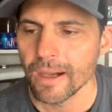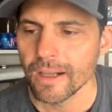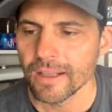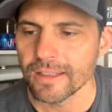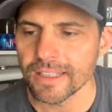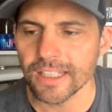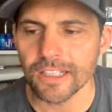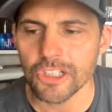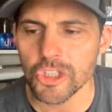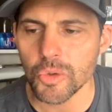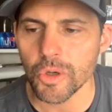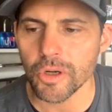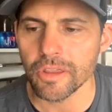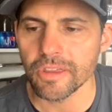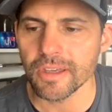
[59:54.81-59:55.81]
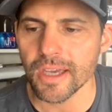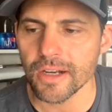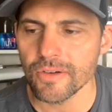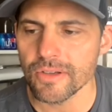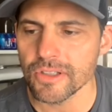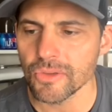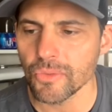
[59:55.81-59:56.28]
The English word theater
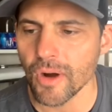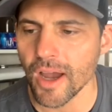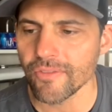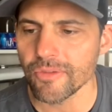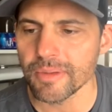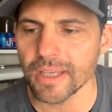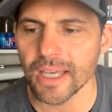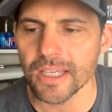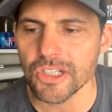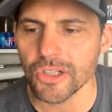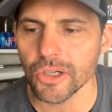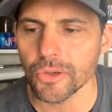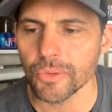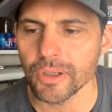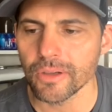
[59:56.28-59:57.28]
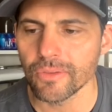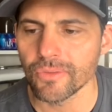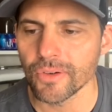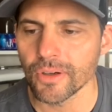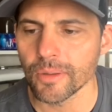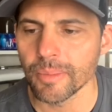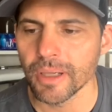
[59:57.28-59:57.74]
is derived from the ancient Greek
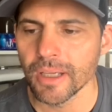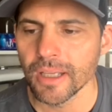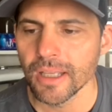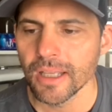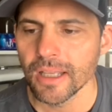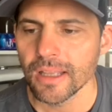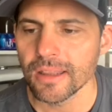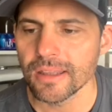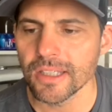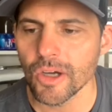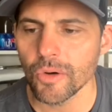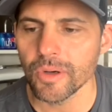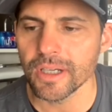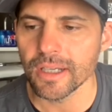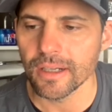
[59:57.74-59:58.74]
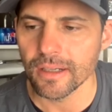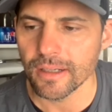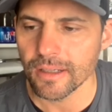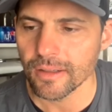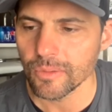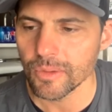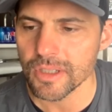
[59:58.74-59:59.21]
verb theorein,
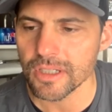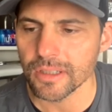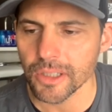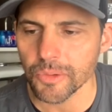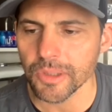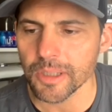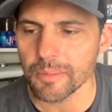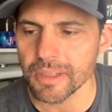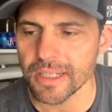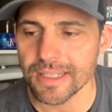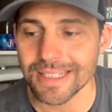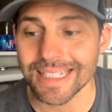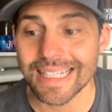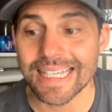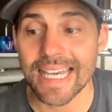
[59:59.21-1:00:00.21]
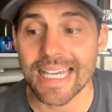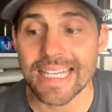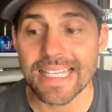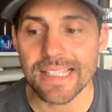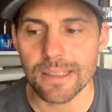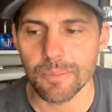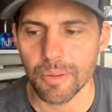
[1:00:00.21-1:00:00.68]
which literally means to
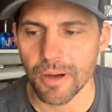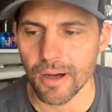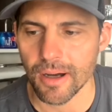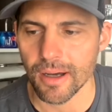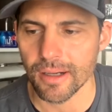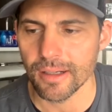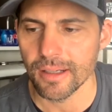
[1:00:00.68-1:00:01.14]
gaze upon.